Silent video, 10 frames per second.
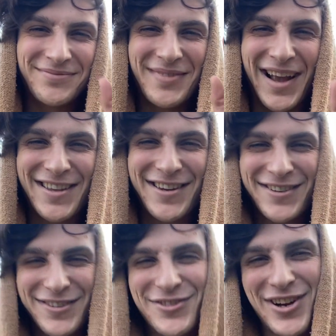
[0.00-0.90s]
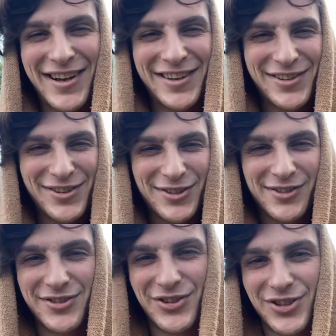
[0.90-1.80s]
Hey there, Jack here.
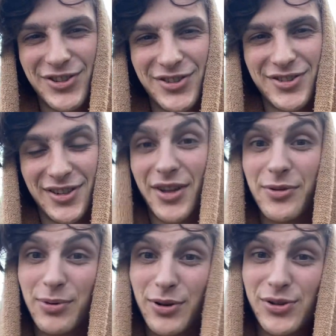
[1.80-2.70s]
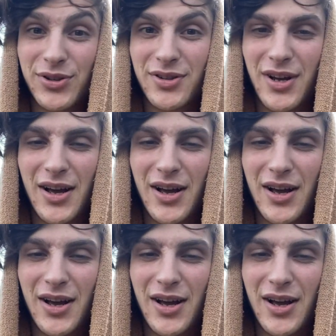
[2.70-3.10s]
Just another person